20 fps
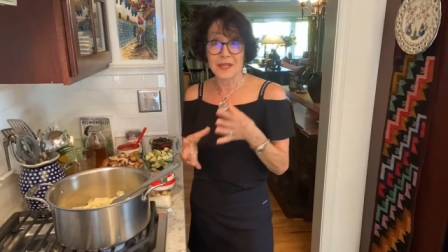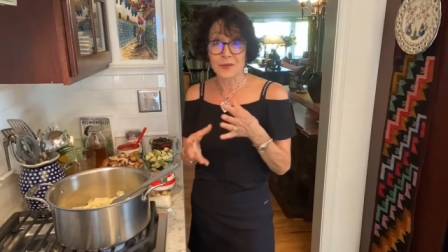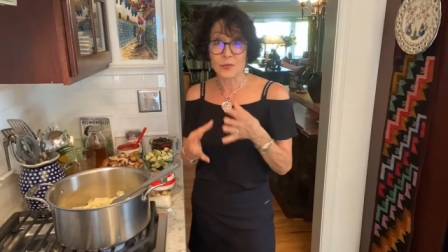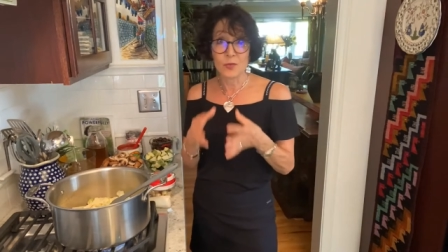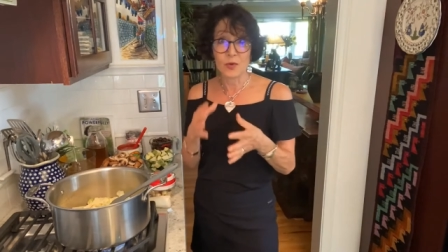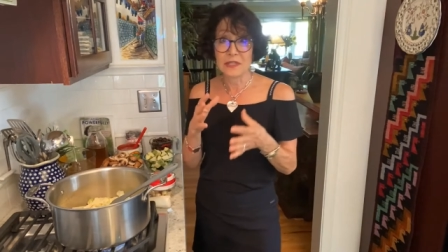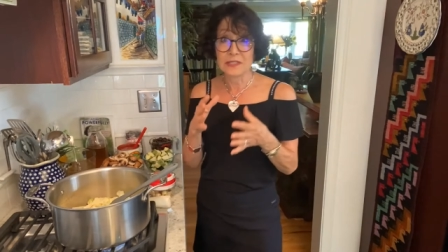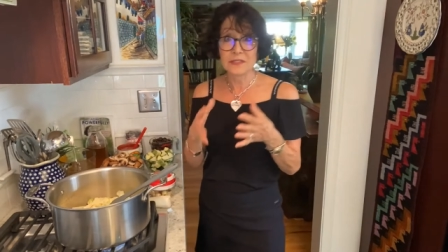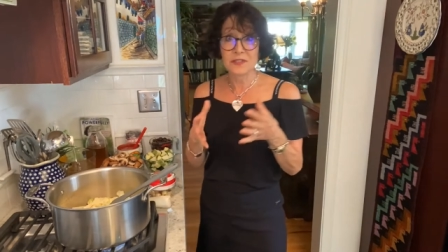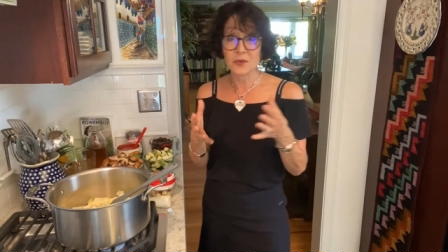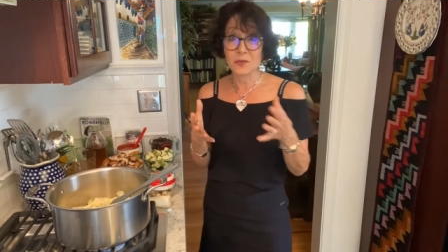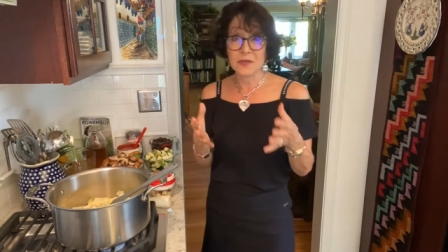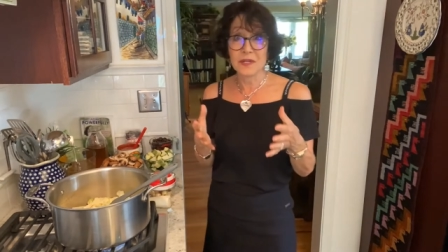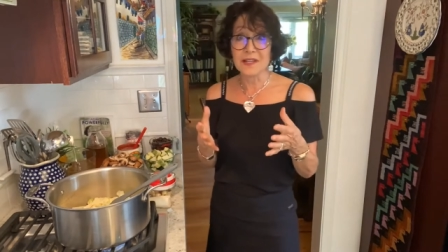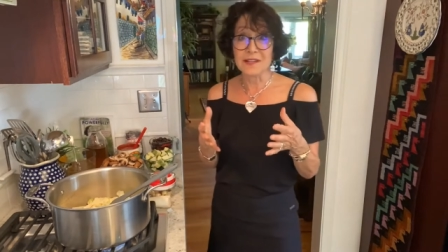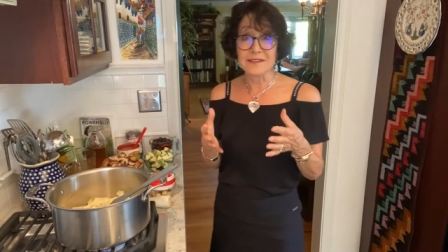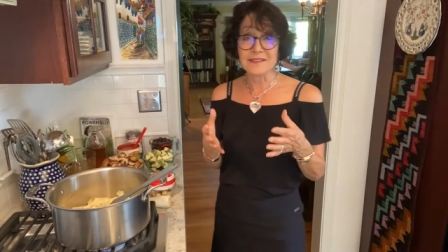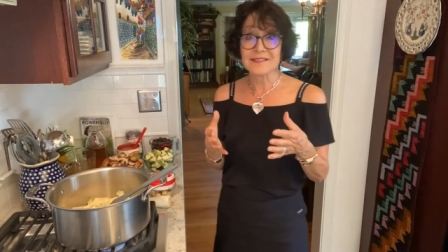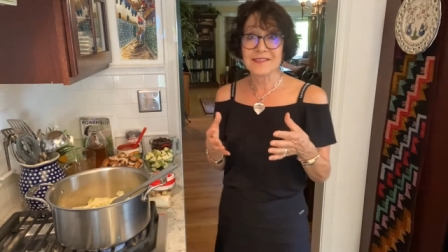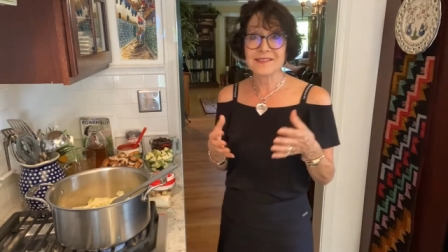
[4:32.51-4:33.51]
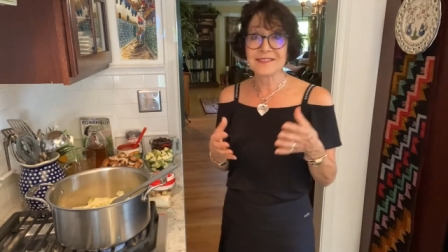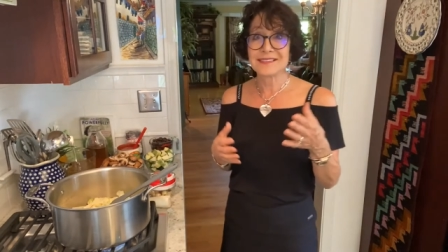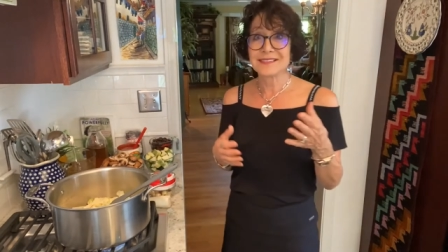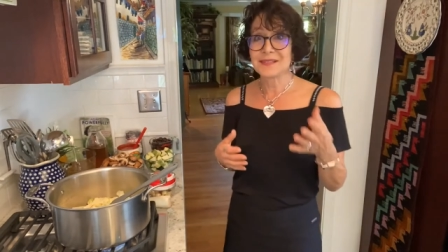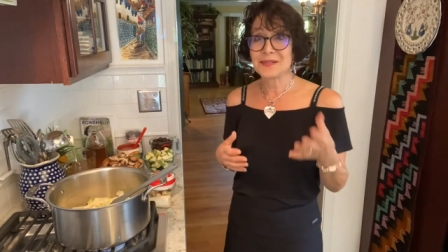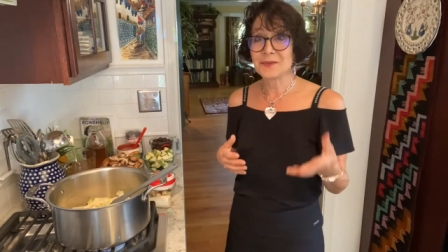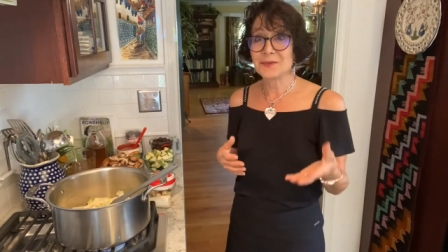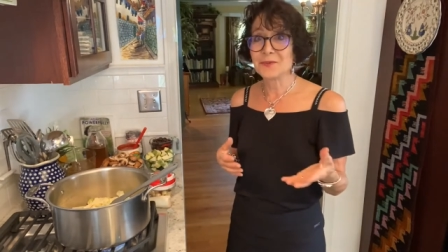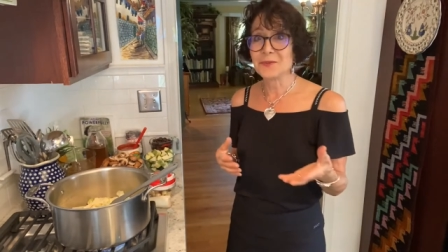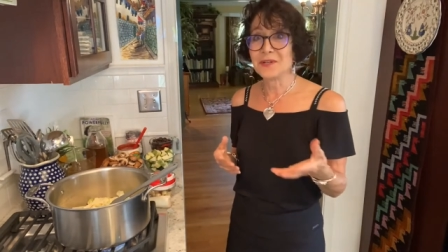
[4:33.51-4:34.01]
1 to 1,
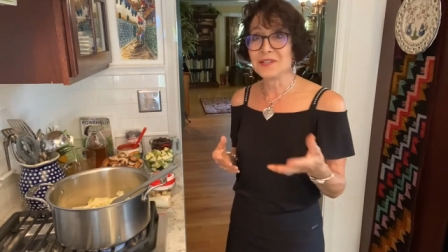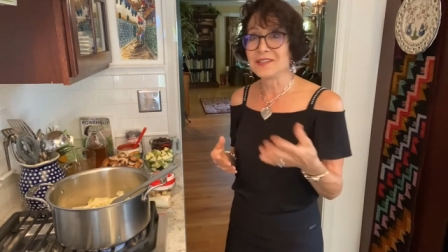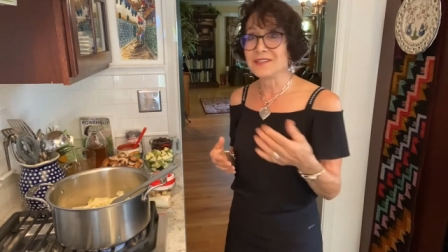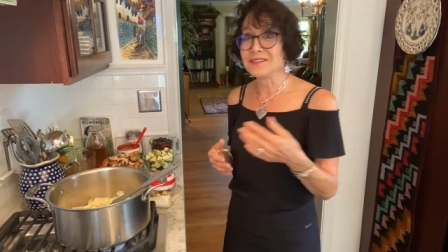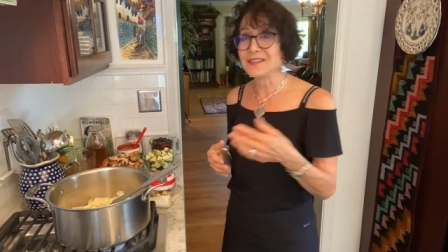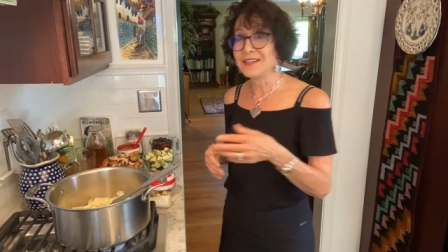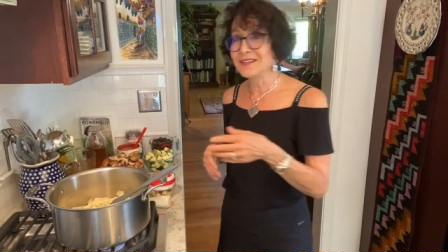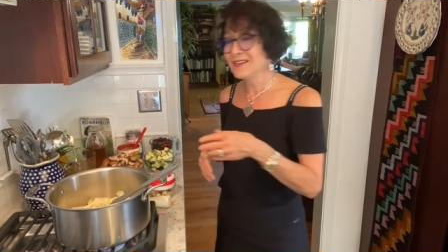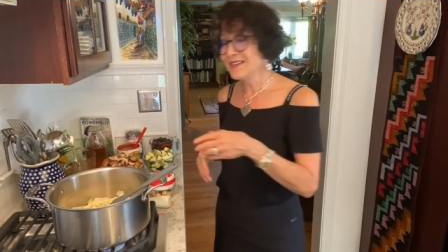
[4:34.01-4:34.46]
1